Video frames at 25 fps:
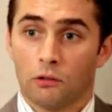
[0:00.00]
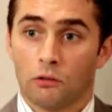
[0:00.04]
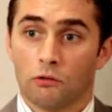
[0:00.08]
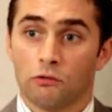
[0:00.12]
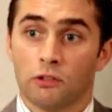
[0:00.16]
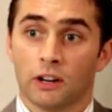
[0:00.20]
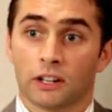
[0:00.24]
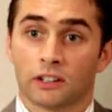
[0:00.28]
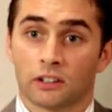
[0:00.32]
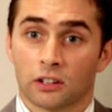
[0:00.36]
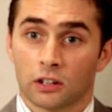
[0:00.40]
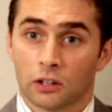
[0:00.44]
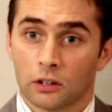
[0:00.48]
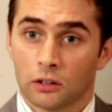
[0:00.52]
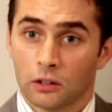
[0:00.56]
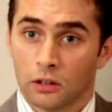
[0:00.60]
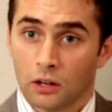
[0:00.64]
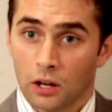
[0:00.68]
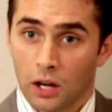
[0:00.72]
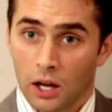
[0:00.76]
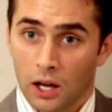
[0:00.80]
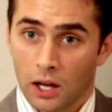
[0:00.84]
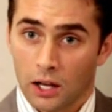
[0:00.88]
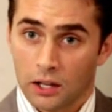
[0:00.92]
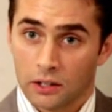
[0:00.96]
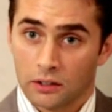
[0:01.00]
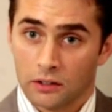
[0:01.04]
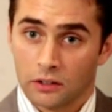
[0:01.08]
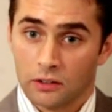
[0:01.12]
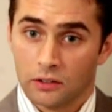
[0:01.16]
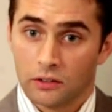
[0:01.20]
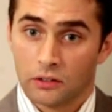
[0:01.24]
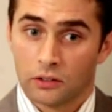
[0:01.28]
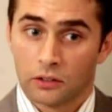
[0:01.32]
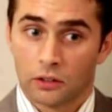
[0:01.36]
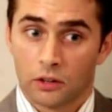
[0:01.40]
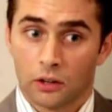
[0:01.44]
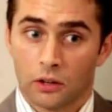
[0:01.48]
written
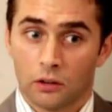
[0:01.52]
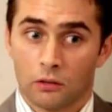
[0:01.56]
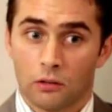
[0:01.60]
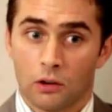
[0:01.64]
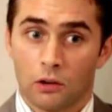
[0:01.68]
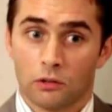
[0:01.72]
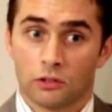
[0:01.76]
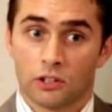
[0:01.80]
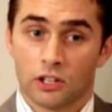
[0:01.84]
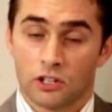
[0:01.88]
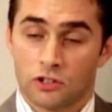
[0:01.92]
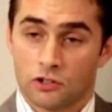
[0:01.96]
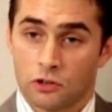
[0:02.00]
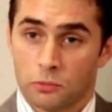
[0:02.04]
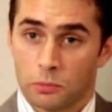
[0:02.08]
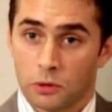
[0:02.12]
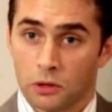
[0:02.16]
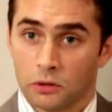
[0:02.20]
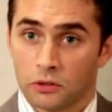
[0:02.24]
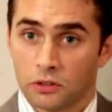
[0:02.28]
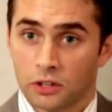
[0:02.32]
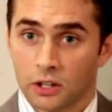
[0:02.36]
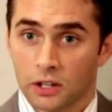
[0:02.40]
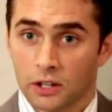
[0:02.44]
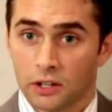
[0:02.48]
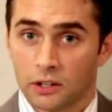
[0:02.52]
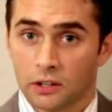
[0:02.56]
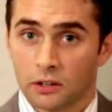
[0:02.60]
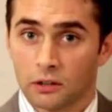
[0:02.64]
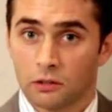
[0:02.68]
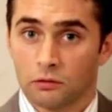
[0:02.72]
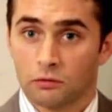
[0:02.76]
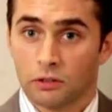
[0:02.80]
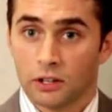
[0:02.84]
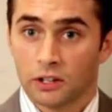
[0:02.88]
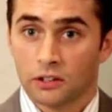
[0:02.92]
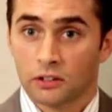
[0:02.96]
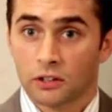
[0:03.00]
and distributed
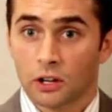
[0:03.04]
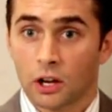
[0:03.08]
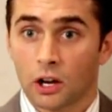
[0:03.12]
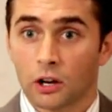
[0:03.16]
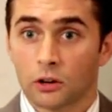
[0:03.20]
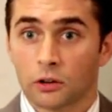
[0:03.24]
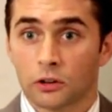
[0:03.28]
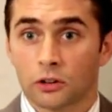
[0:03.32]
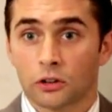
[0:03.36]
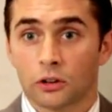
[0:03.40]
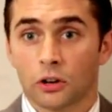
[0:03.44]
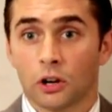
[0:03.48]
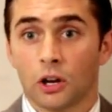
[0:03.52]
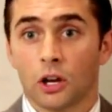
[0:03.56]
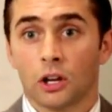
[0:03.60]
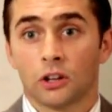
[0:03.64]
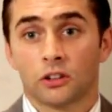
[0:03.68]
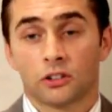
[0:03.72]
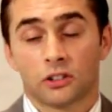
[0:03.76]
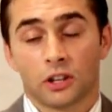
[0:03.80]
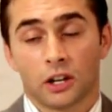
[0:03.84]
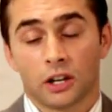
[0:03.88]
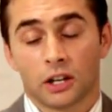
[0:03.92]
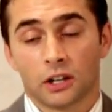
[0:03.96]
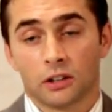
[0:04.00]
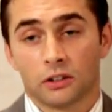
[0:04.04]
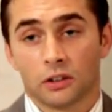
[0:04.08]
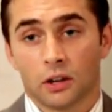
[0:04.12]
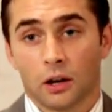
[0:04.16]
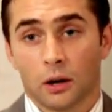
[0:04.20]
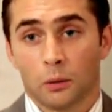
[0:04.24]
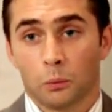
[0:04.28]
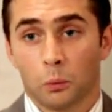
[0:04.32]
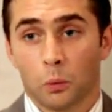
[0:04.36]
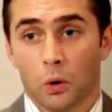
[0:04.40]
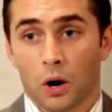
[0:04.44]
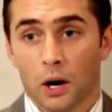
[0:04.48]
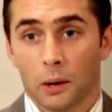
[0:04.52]
research studies
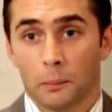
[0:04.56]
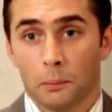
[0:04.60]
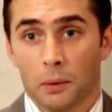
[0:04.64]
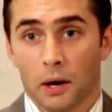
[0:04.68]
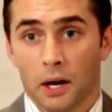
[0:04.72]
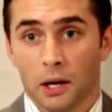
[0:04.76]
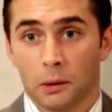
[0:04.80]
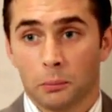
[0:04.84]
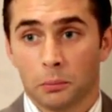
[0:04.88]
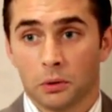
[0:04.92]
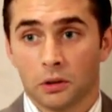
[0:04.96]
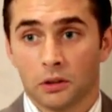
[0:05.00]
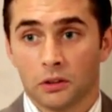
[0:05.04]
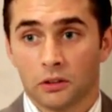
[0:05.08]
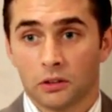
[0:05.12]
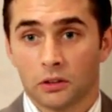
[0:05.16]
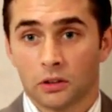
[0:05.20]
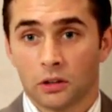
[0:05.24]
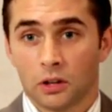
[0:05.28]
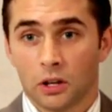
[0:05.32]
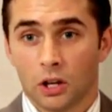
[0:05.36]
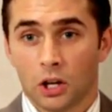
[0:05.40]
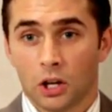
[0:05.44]
and white papers.